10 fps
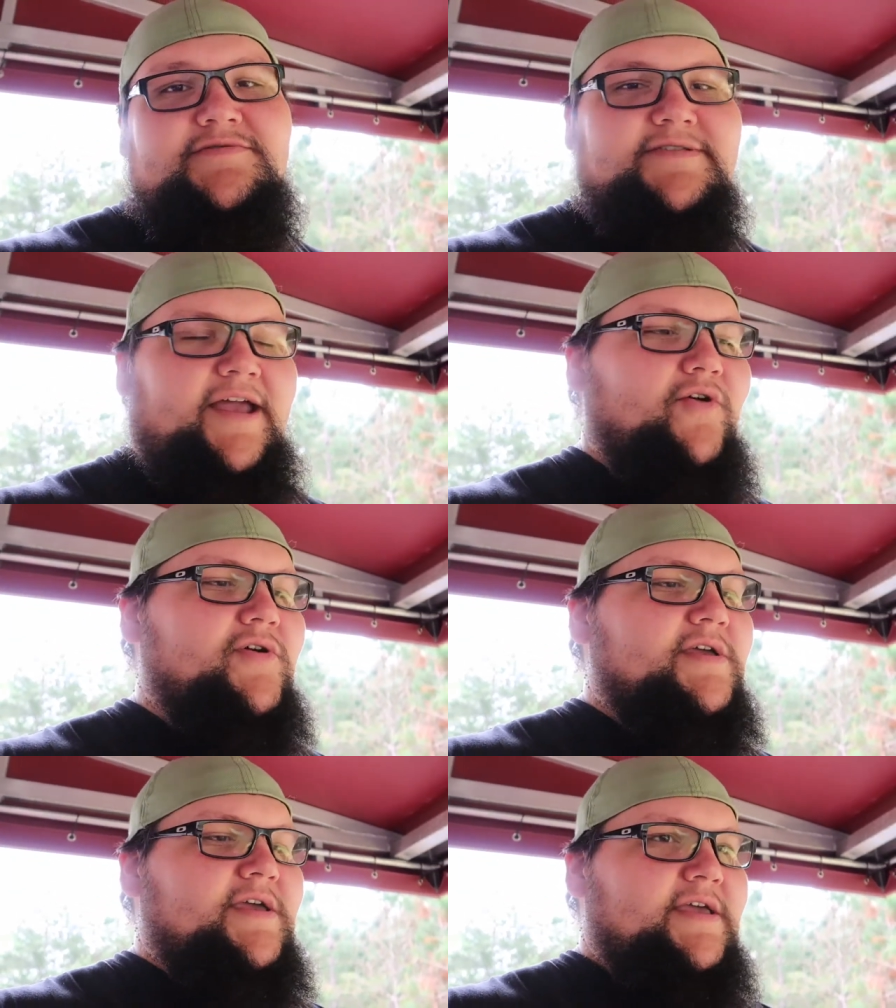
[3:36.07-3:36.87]
So
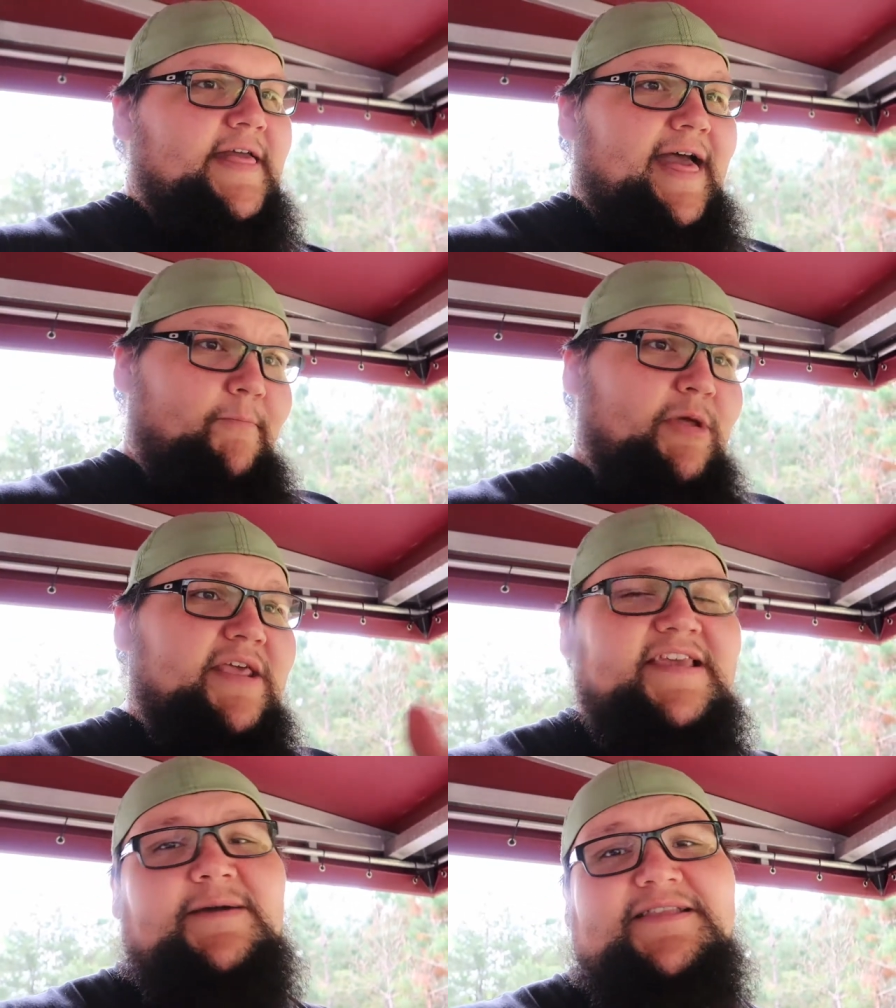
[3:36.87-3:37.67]
I'm gonna
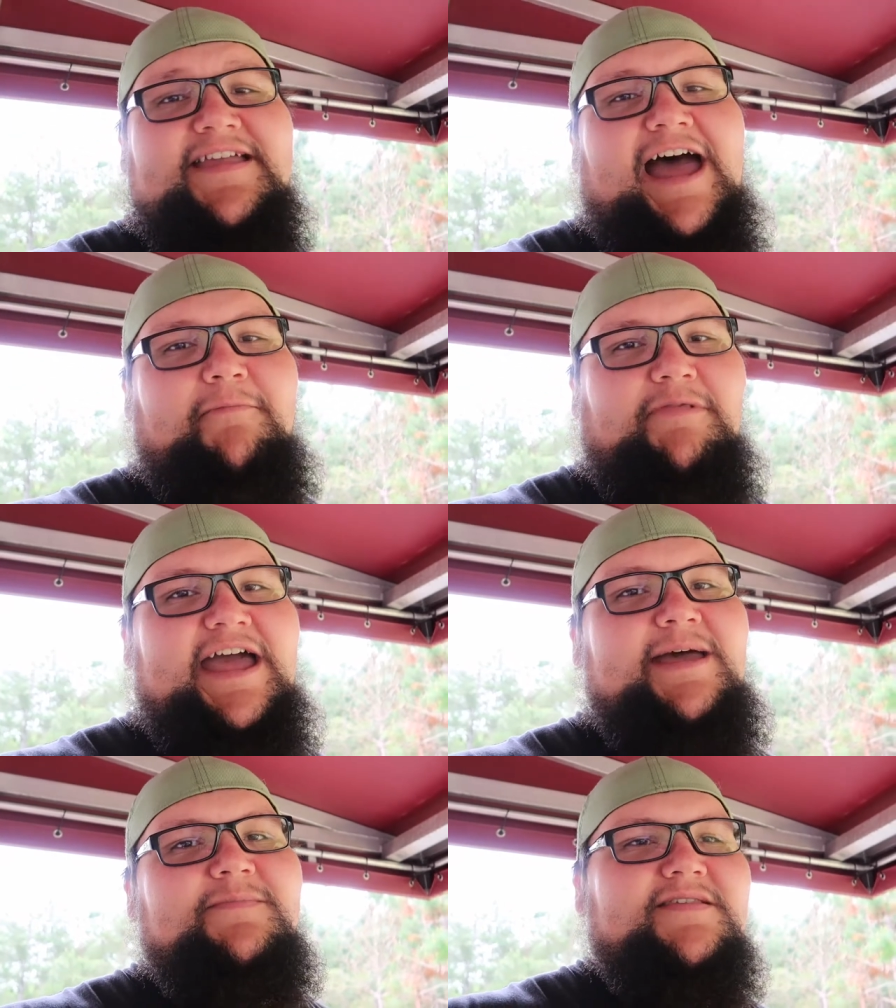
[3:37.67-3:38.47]
set up a time
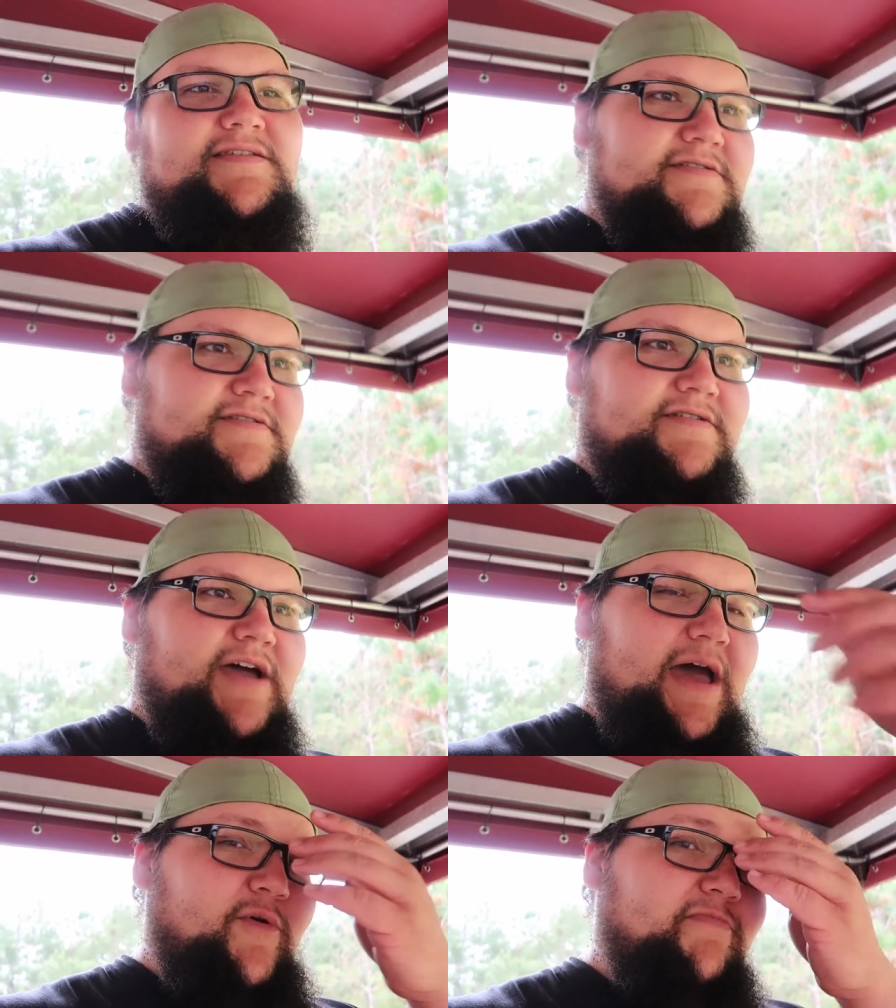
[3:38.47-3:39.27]
lapse
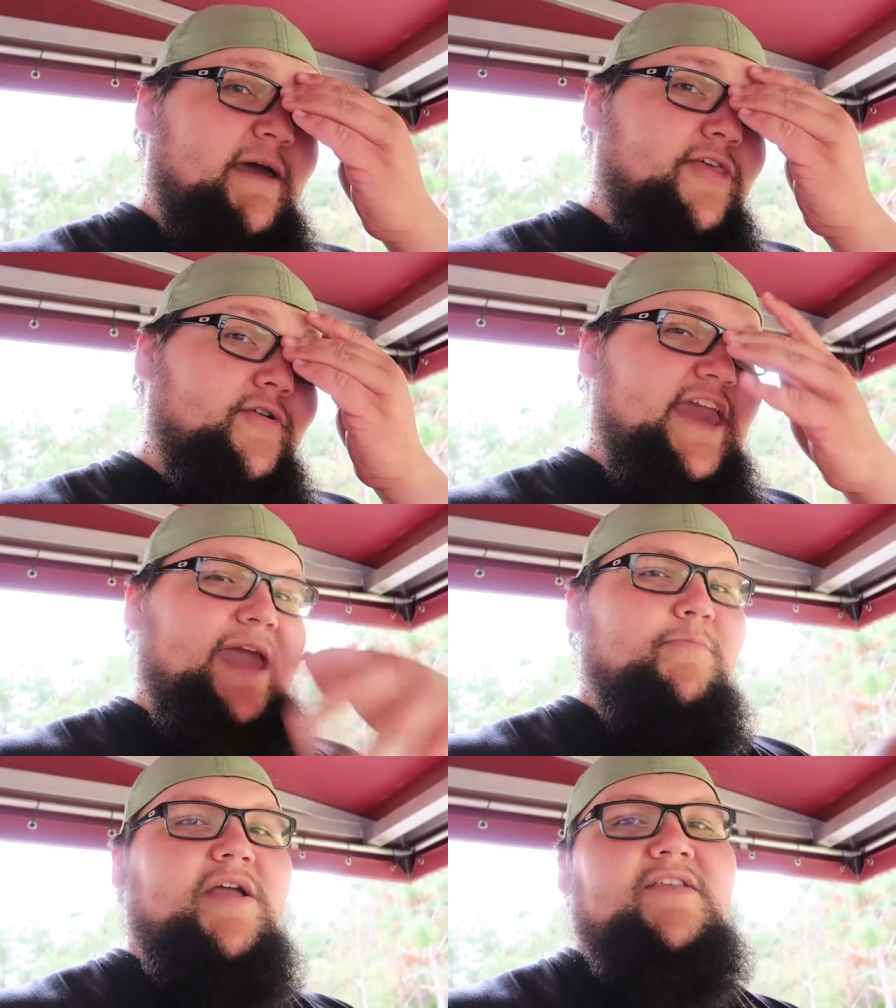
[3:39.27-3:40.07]
uh, with my other
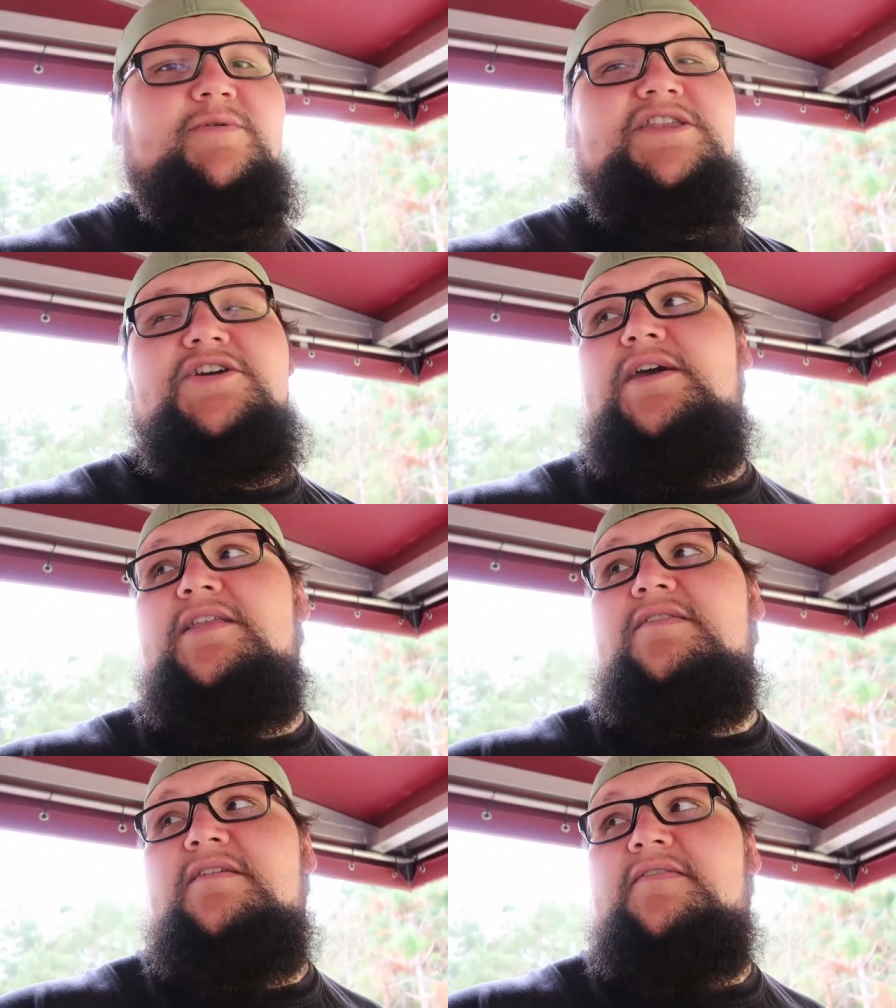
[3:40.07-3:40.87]
camera as we do it
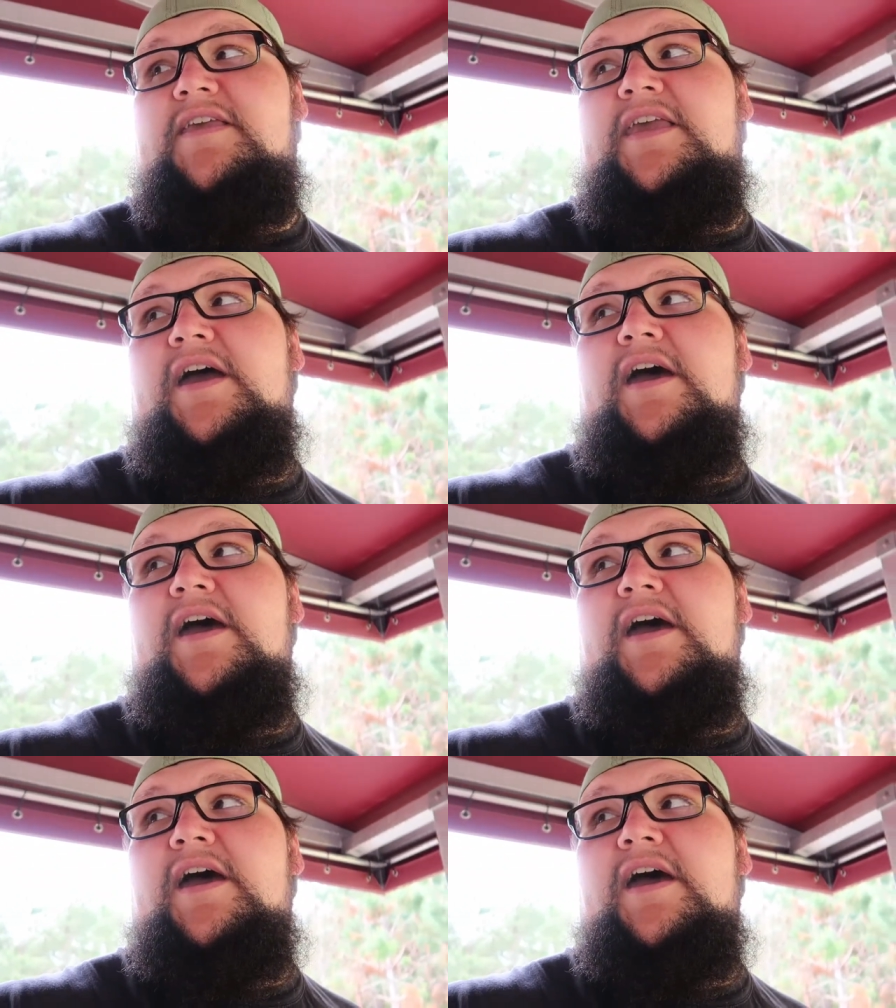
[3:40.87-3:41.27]
to see,